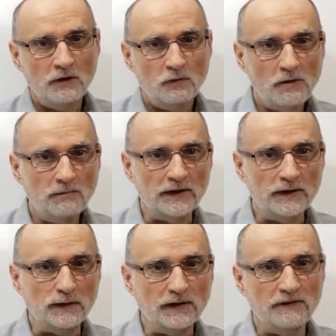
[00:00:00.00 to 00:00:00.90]

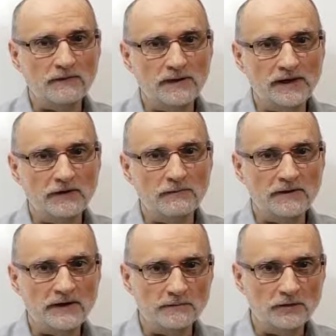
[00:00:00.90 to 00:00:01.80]
1.7 million
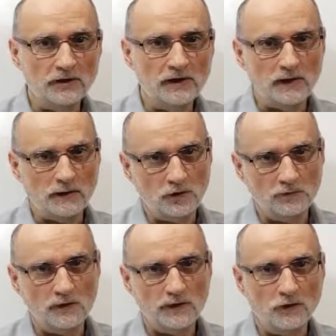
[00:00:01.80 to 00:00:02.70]
people is
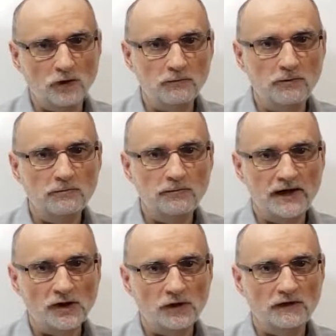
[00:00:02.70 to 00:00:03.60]
almost the whole
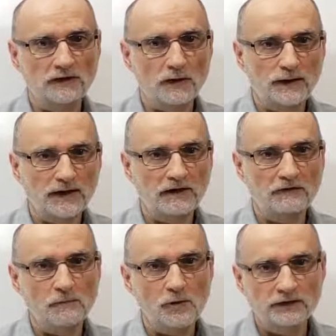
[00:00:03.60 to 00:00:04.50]
population of the city
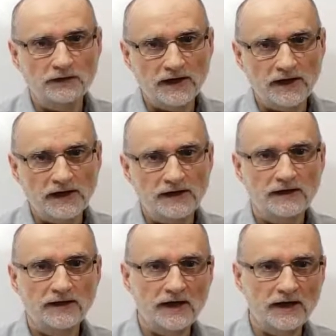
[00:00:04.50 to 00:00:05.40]
of Montreal,
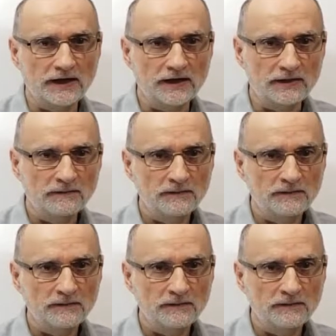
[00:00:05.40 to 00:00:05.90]
Canada.